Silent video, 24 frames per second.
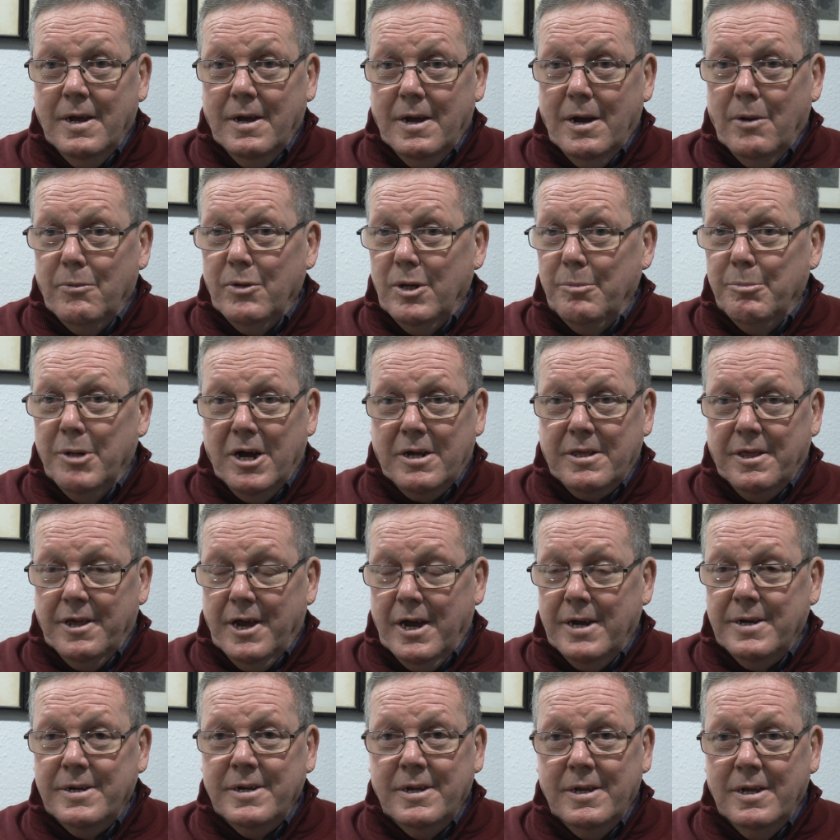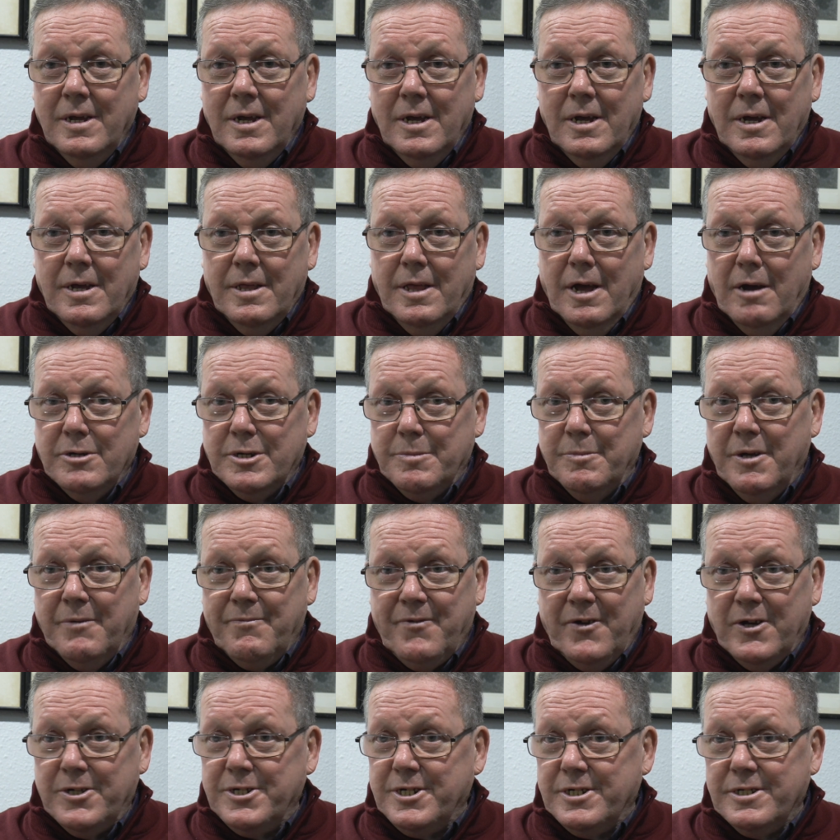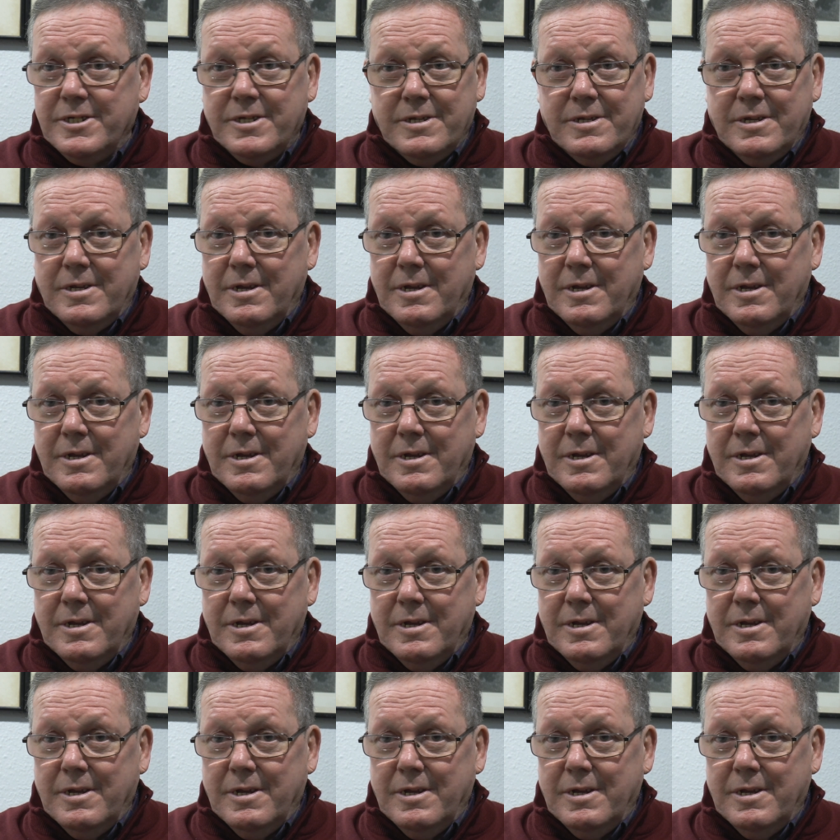Way back then, that was my first.